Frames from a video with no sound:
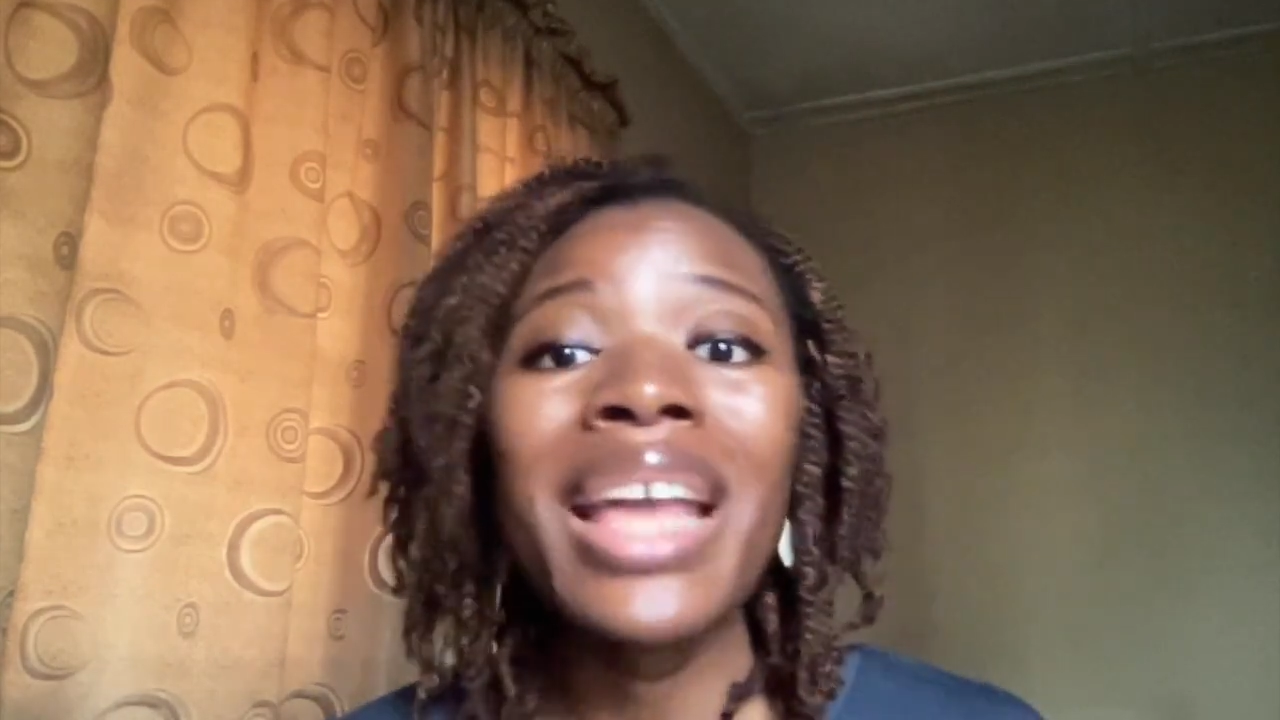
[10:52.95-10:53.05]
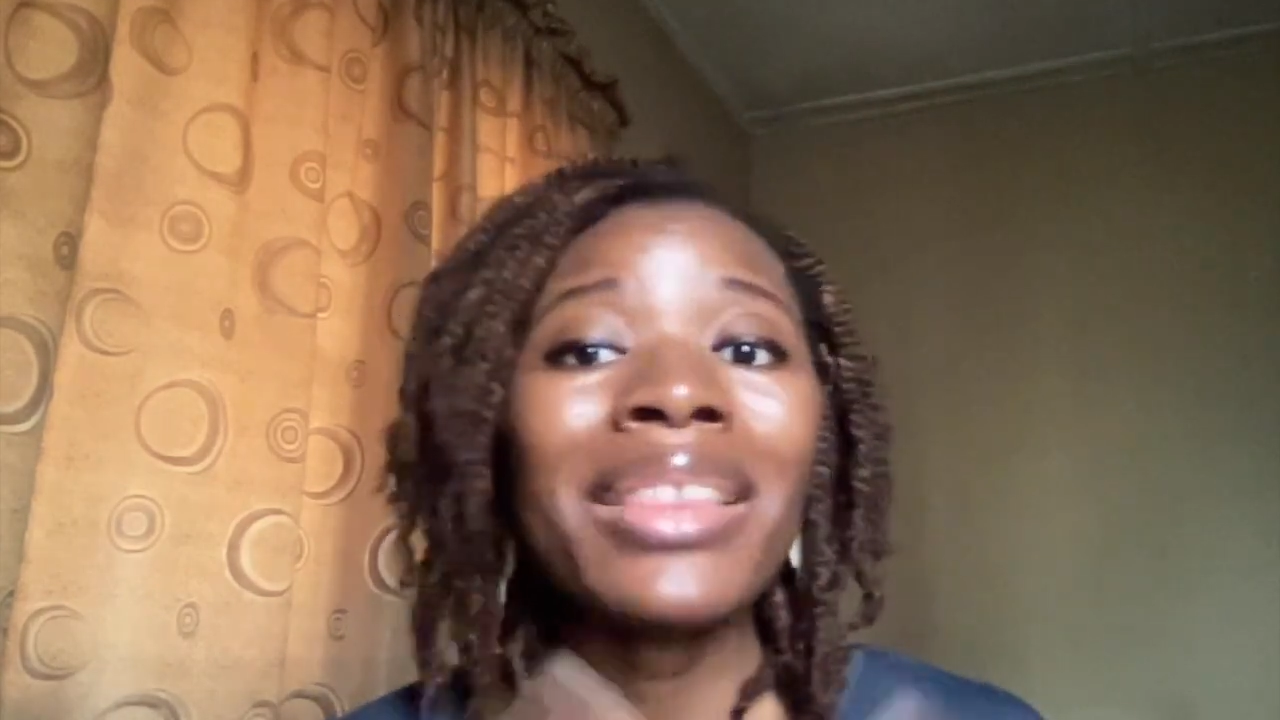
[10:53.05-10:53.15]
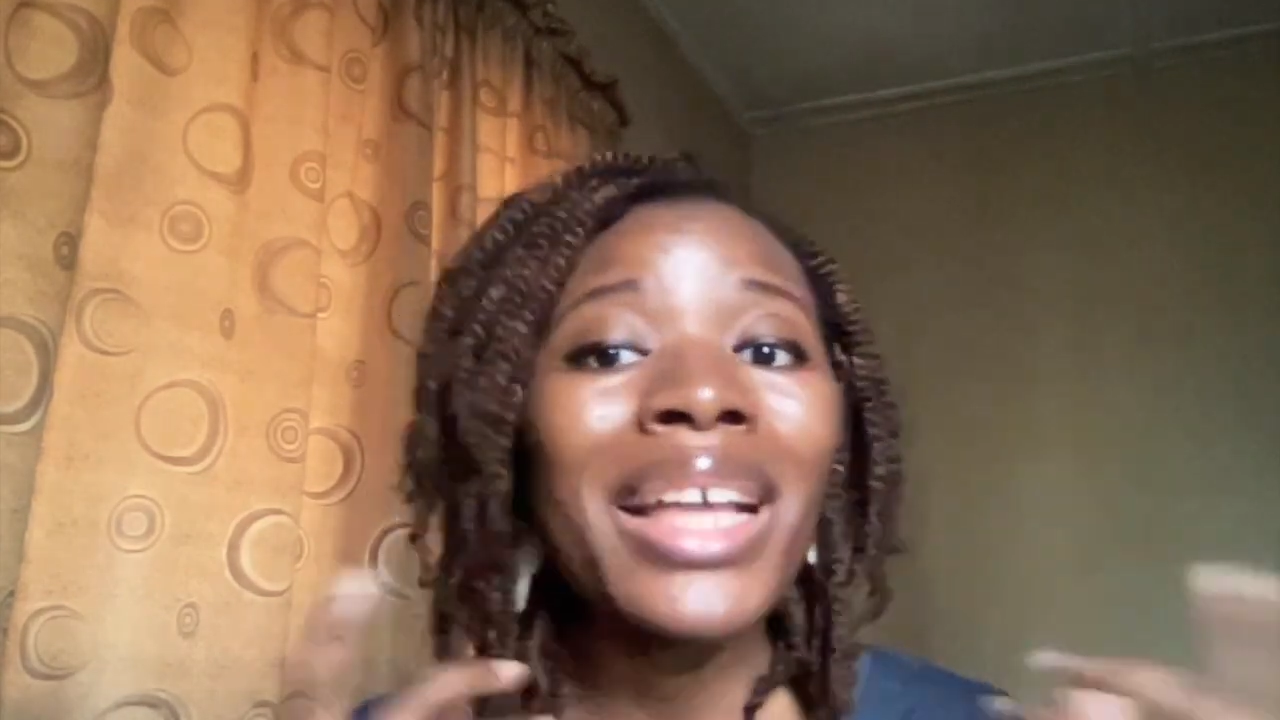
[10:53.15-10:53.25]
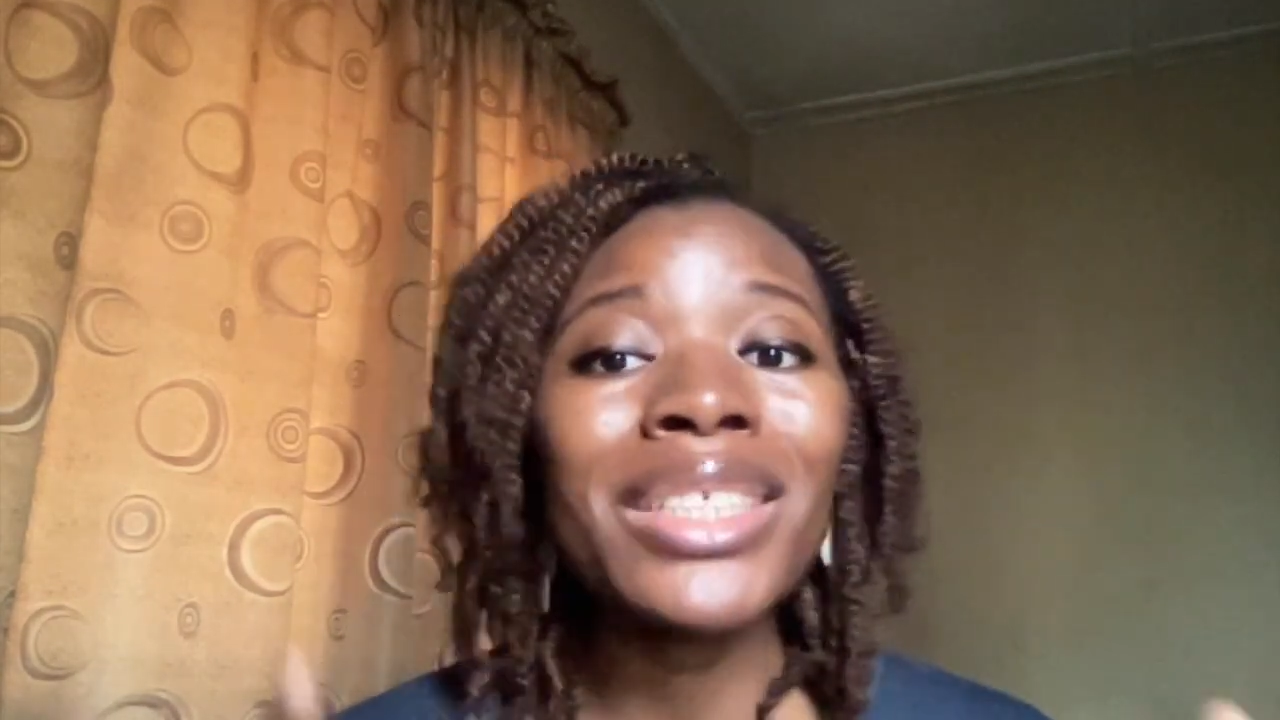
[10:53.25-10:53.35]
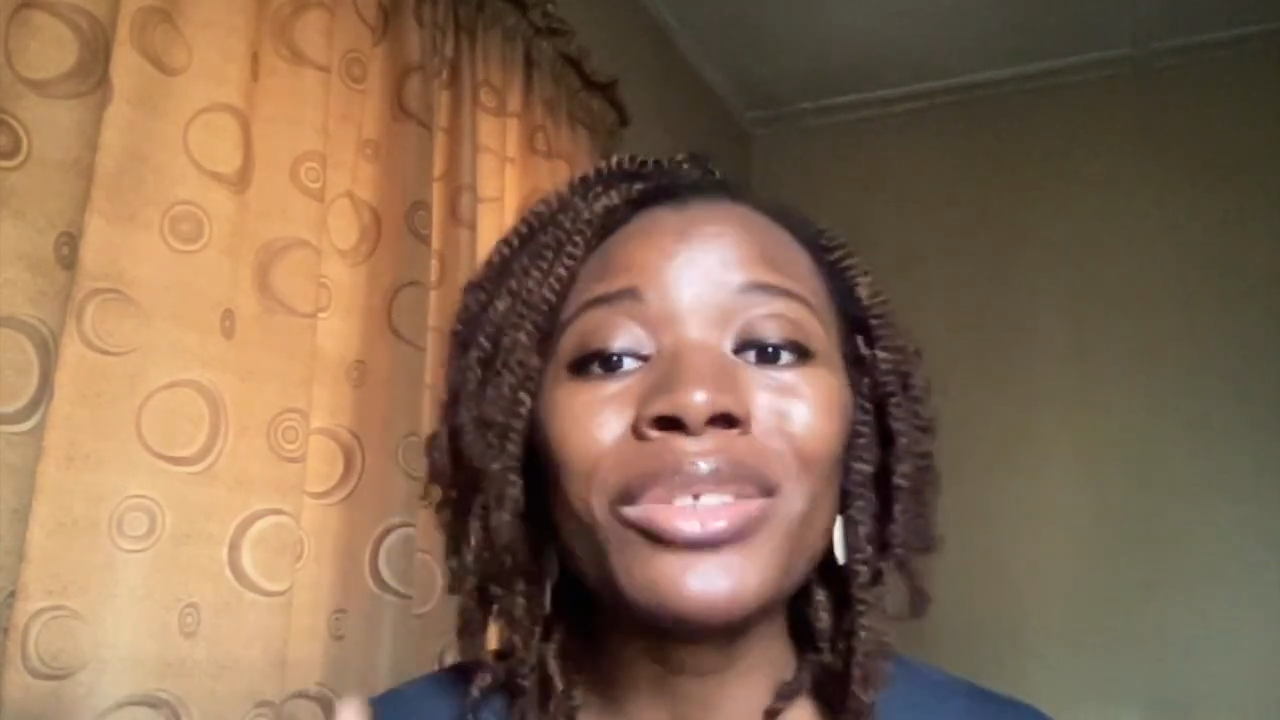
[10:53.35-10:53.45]

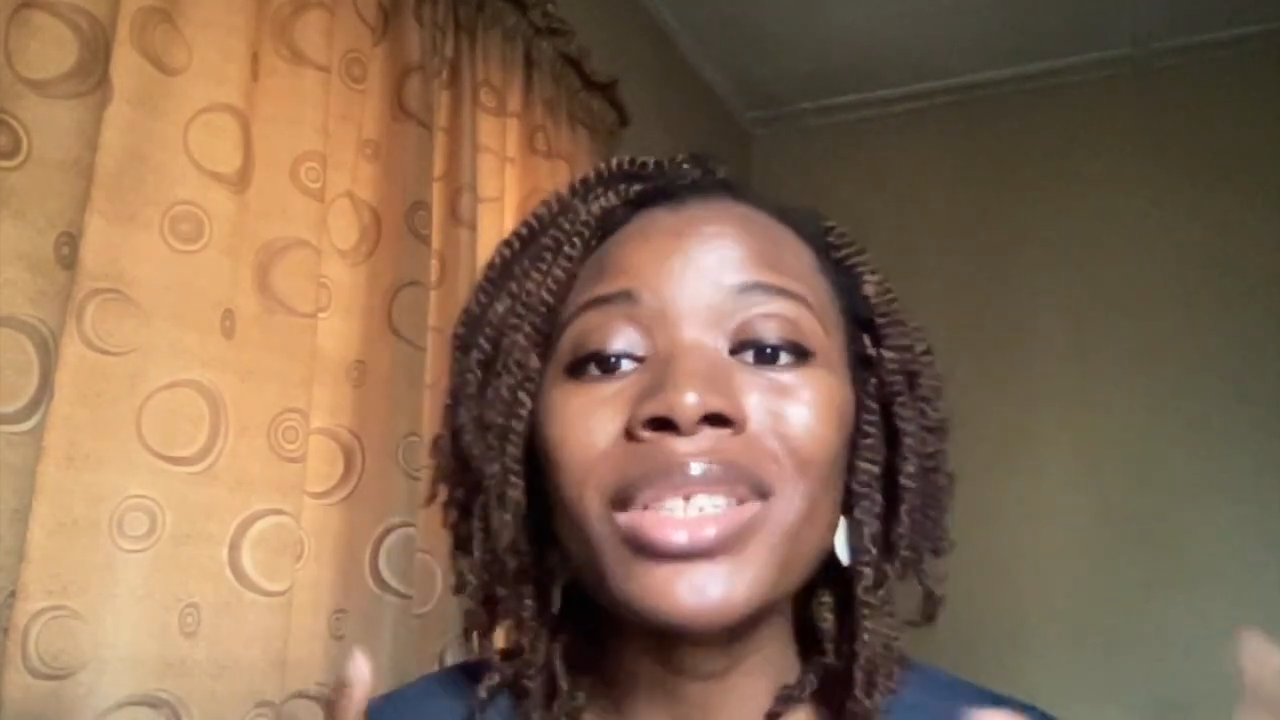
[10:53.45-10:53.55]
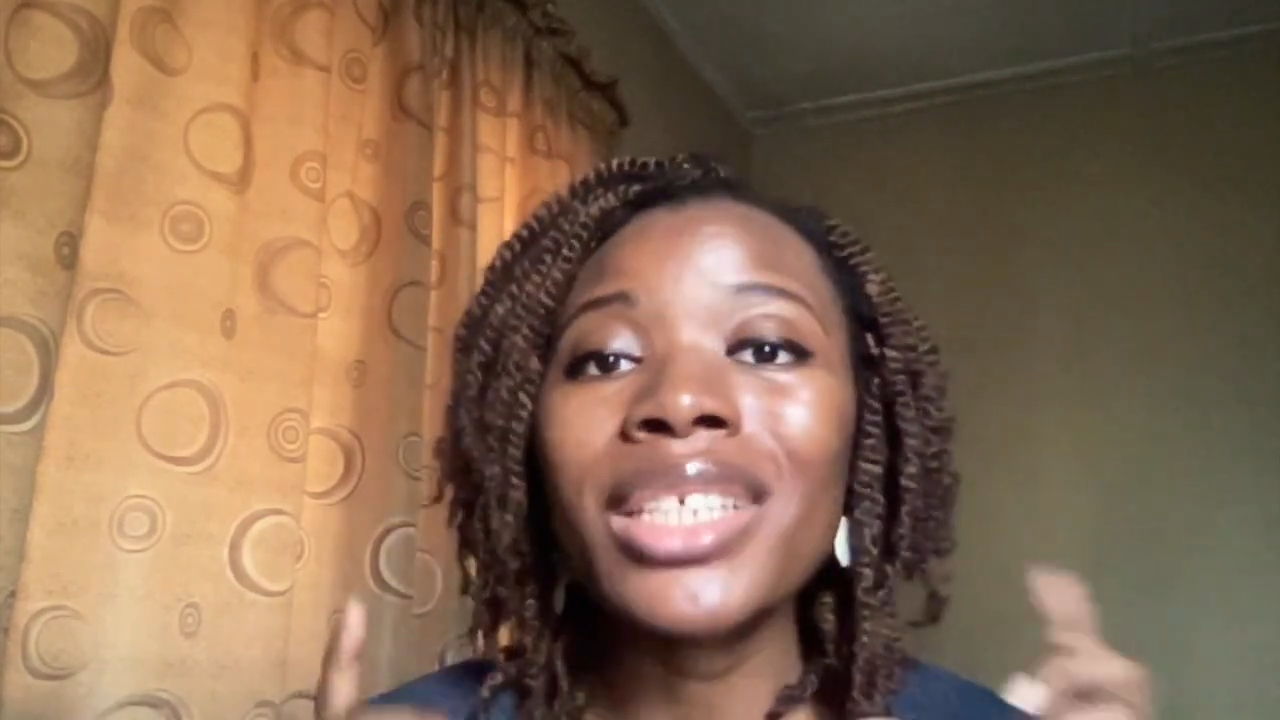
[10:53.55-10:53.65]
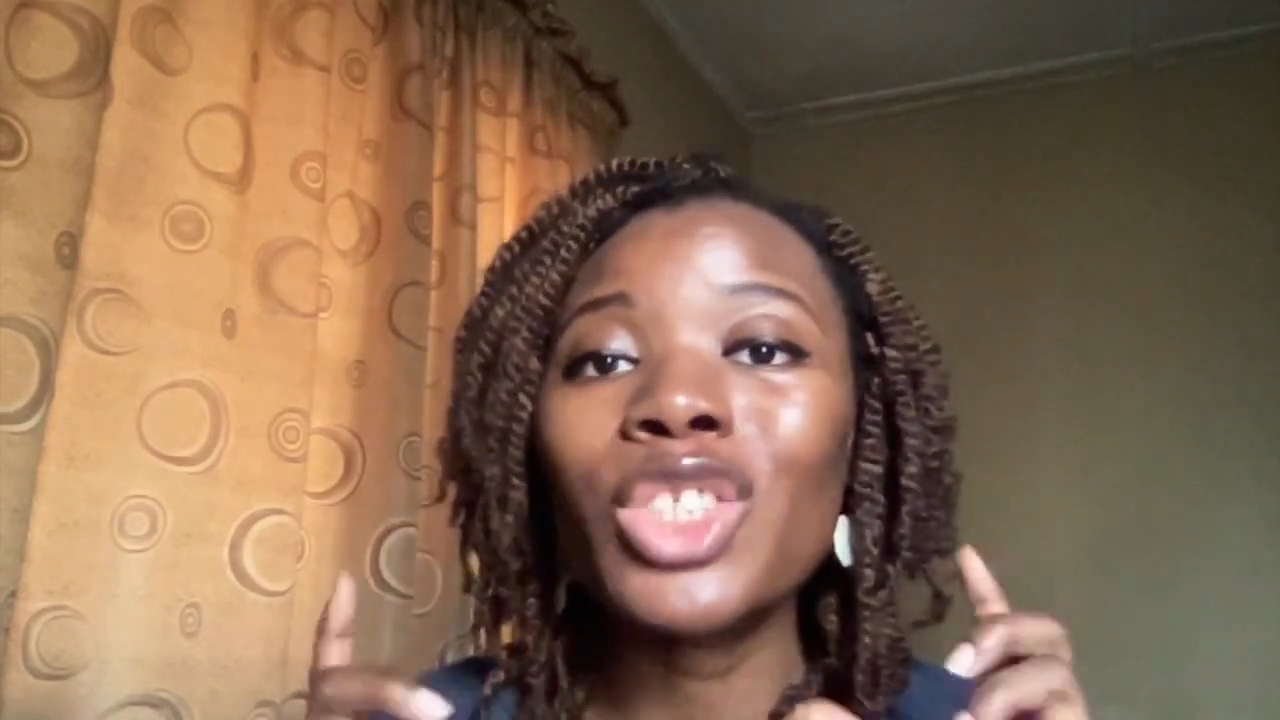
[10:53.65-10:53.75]
and that's another